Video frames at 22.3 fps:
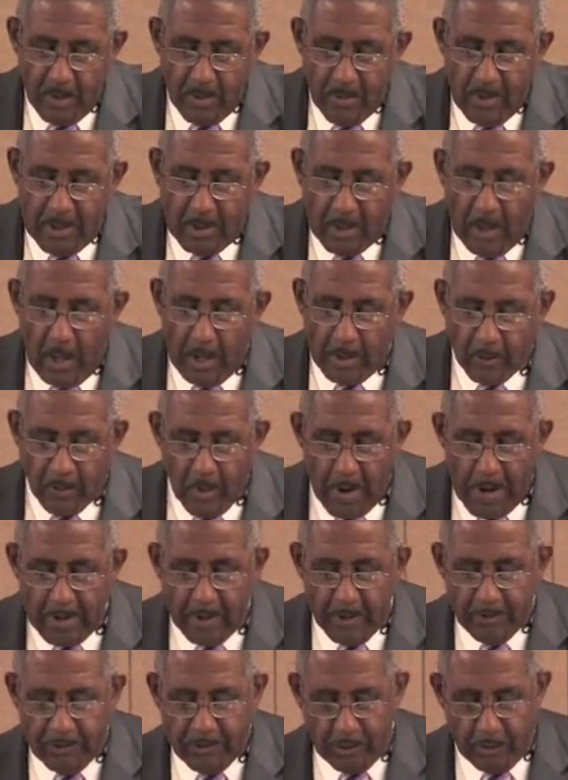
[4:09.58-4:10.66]
May God
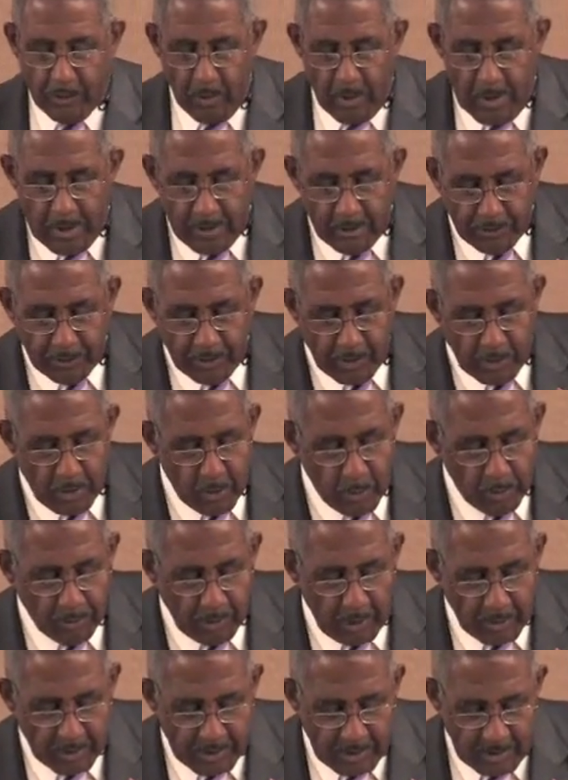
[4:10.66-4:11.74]
grant us the grace to
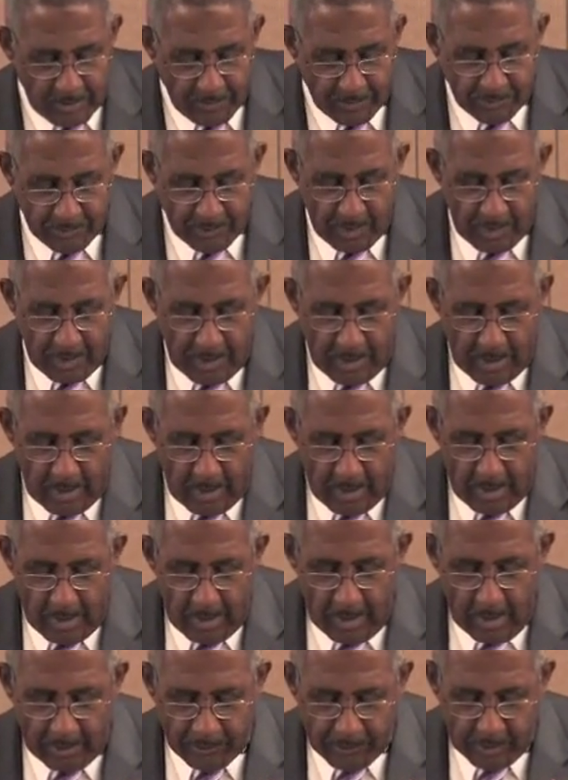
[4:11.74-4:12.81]
use our gifts
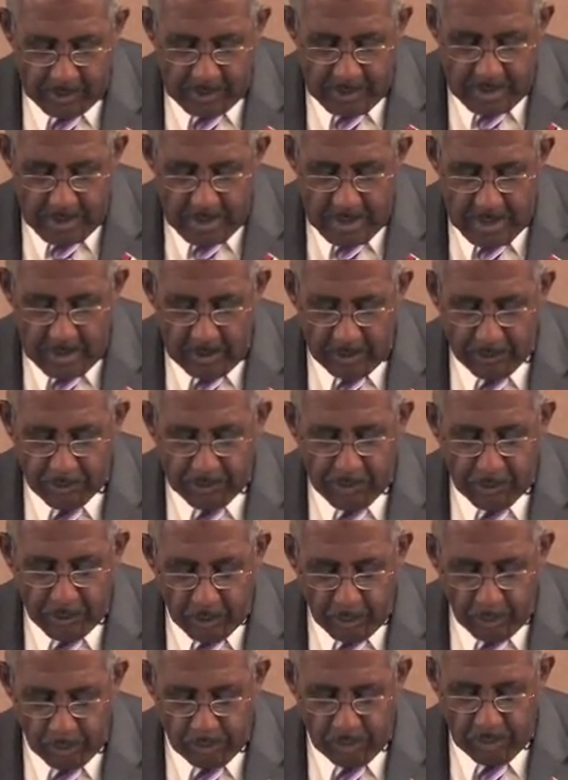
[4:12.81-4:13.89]
as a key
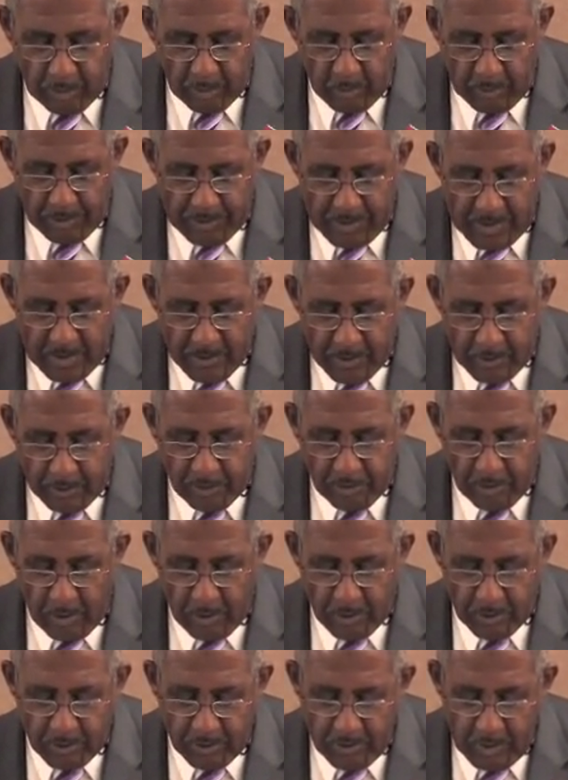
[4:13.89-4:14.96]
institution within the
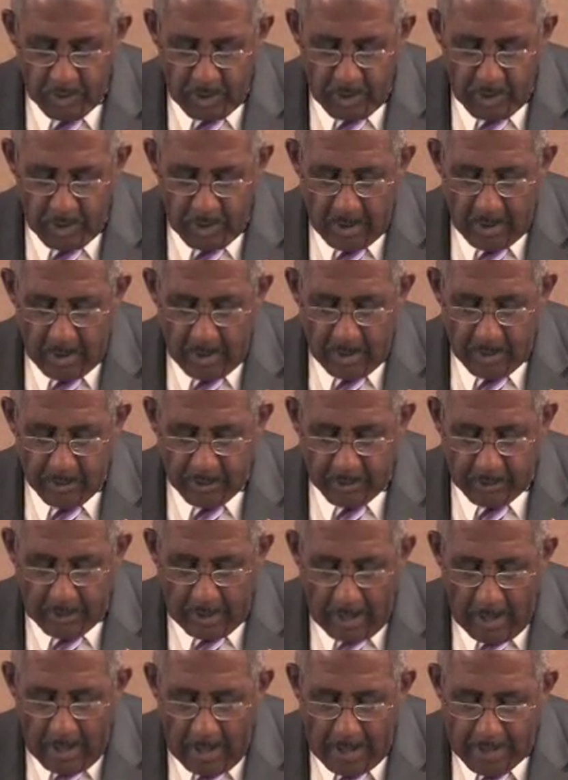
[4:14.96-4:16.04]
church to
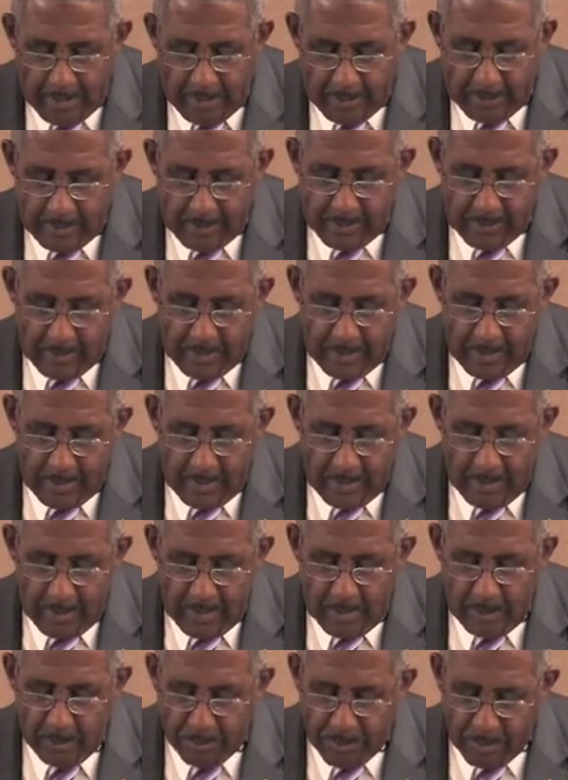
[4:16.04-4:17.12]
guide it
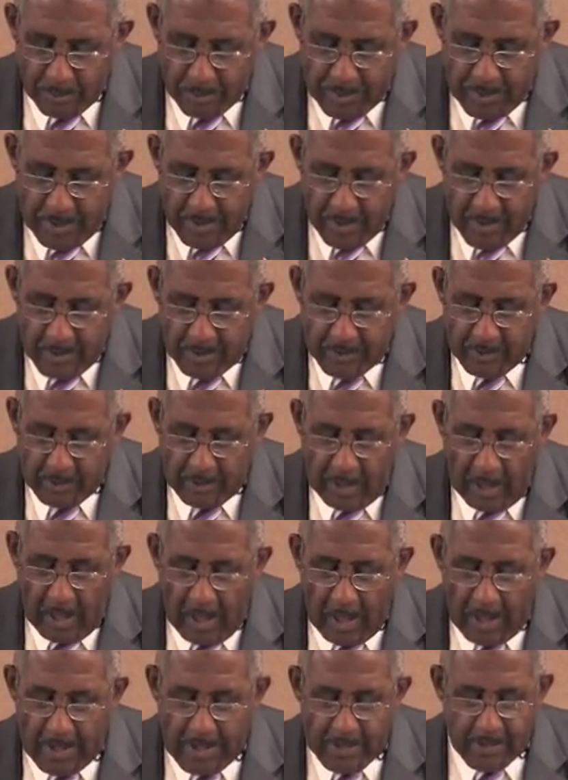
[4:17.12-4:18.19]
in preparing the
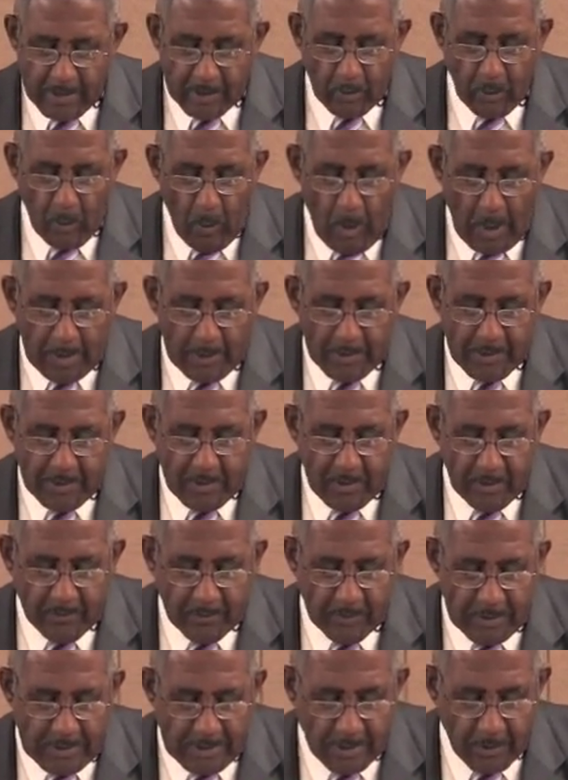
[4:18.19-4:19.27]
kind and quality
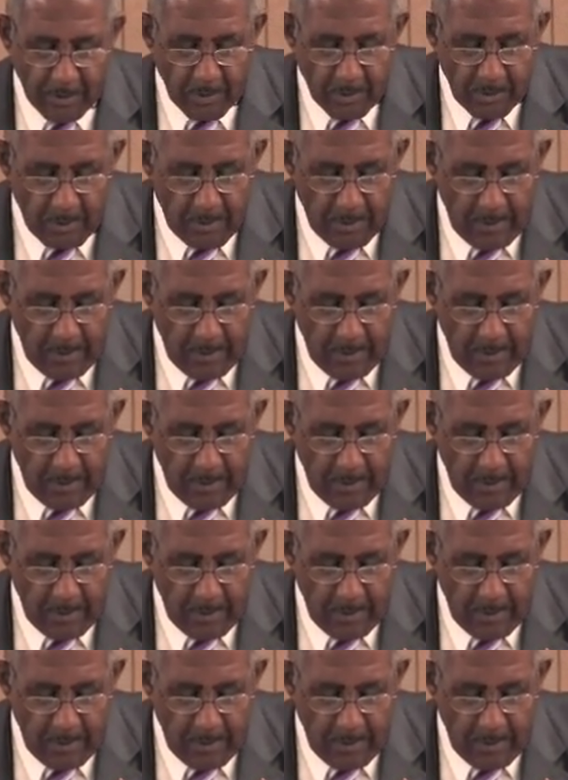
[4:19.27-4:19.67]
of leader